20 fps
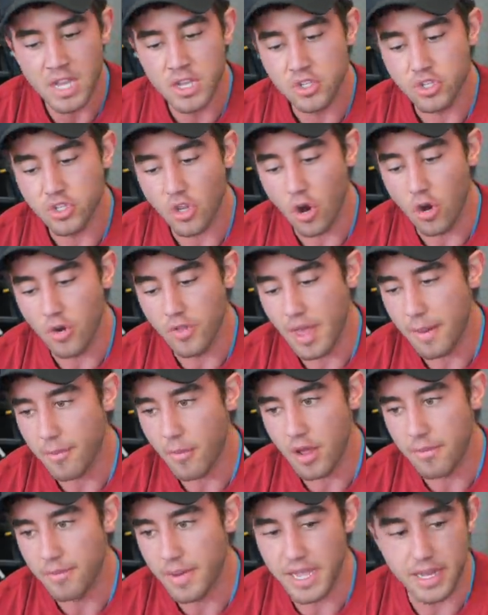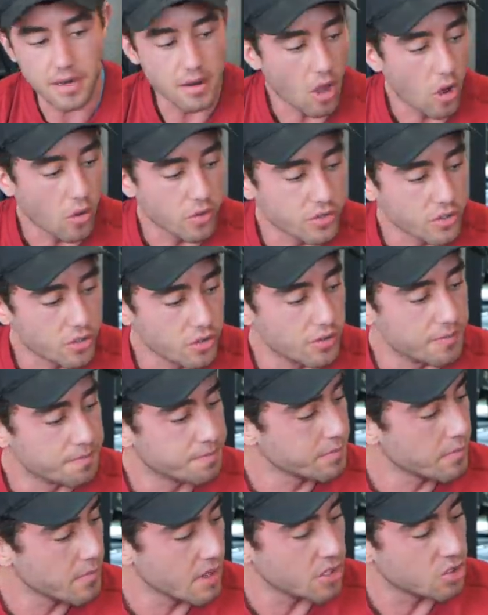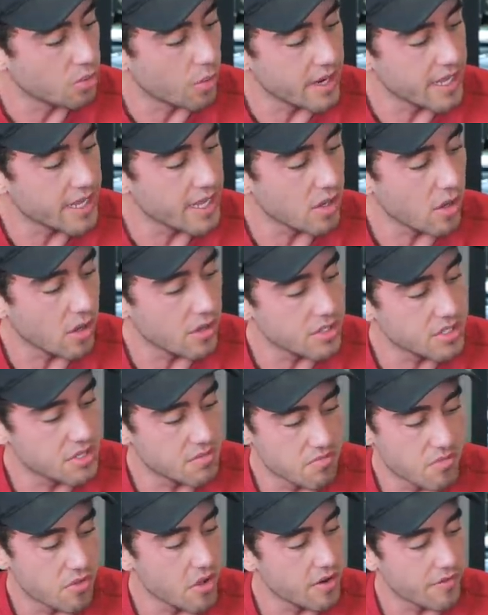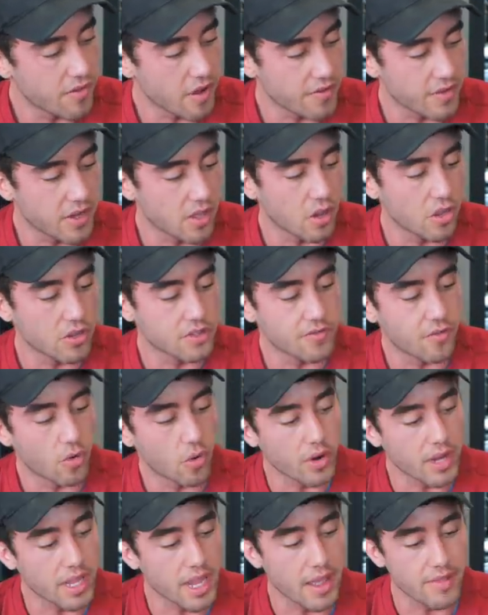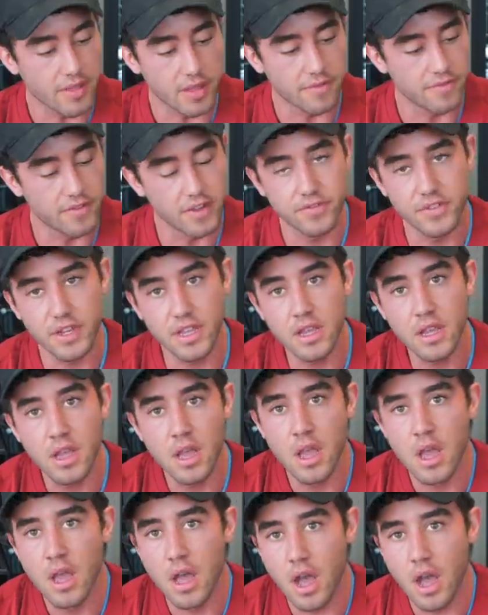So that might mean I'll do 20 kilos, 35 kilos, 40, and then 50.